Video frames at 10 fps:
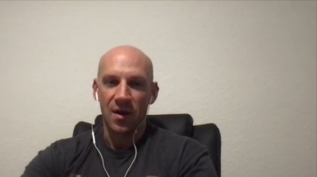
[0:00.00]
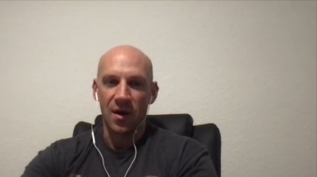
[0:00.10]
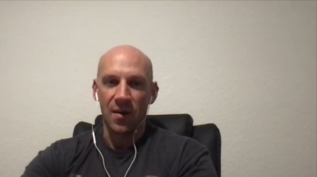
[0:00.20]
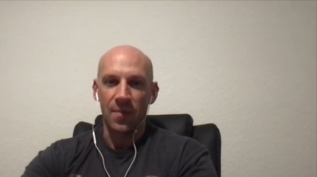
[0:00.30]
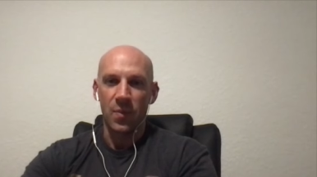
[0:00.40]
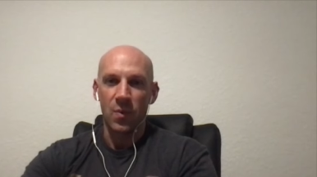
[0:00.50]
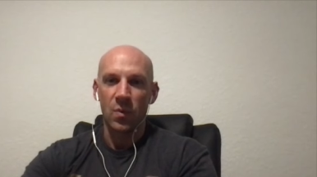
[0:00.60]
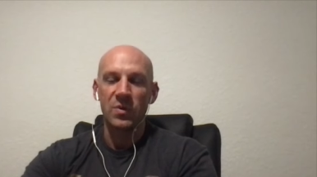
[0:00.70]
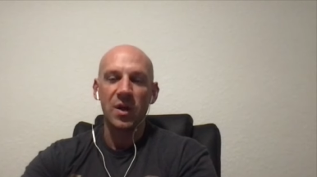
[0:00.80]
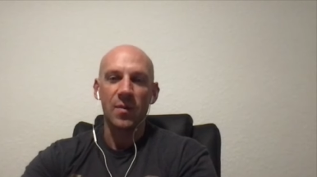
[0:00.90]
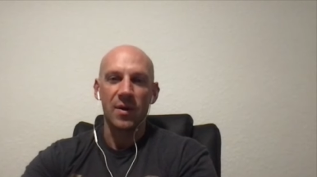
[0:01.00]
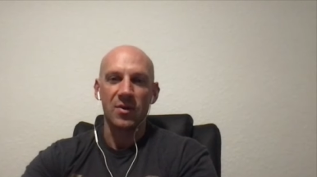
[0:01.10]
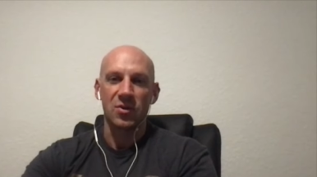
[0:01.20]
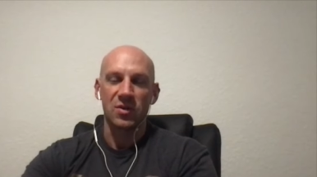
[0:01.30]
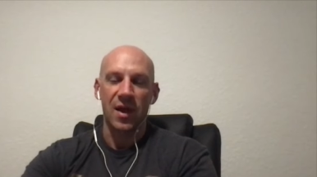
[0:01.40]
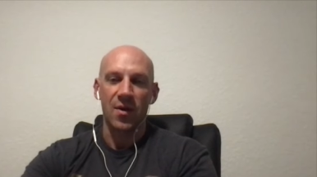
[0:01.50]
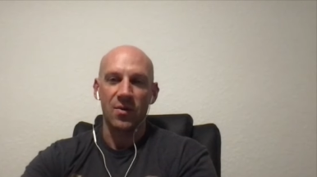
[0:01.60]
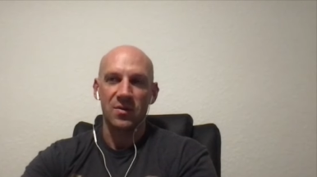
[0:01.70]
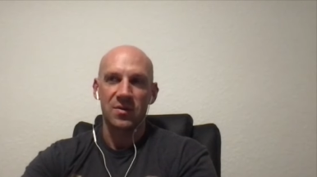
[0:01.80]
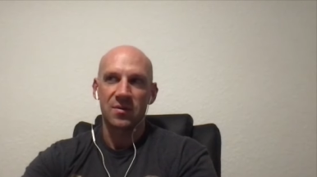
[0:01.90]
Um, when we talk about injuries, I
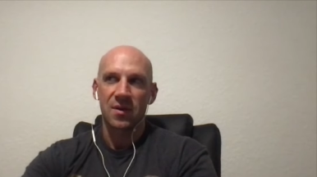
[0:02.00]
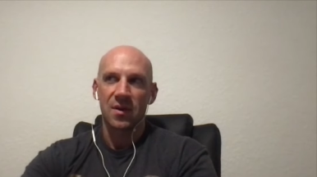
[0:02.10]
always